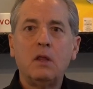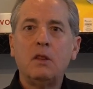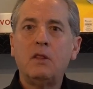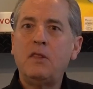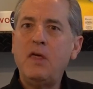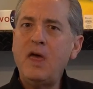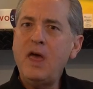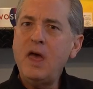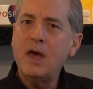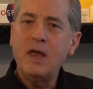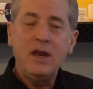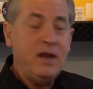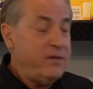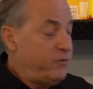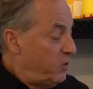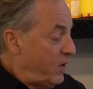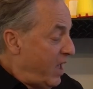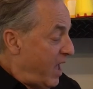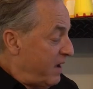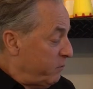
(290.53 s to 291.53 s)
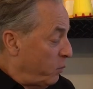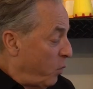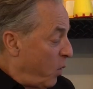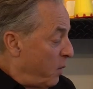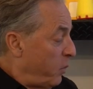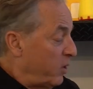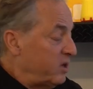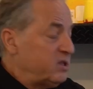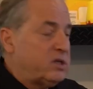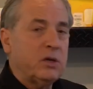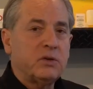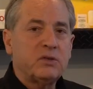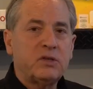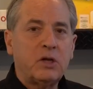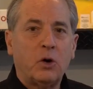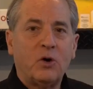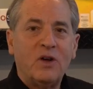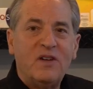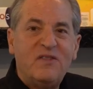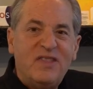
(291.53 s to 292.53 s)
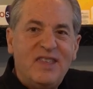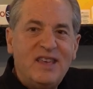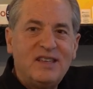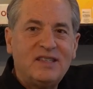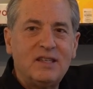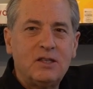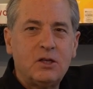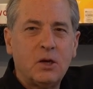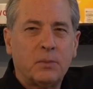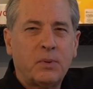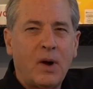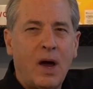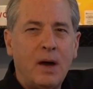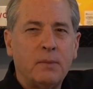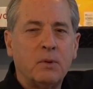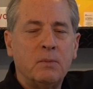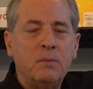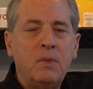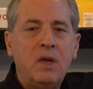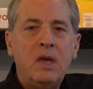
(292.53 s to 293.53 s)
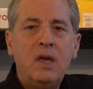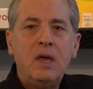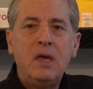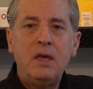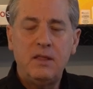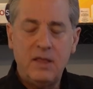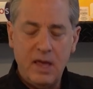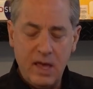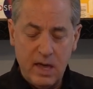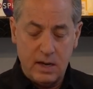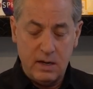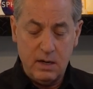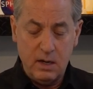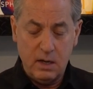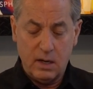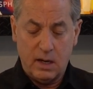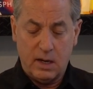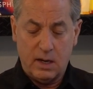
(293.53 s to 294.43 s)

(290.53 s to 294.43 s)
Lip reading: then if you have 1.00, if this is your problem, then